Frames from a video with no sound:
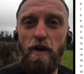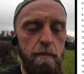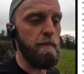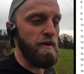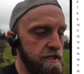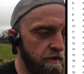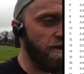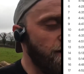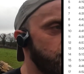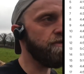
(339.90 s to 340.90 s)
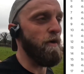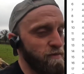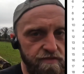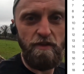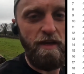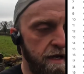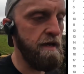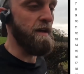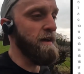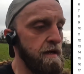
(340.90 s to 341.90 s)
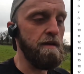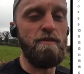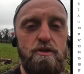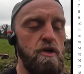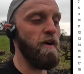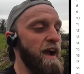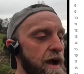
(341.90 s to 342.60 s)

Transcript: a little bit brisker than I would have hoped for the jog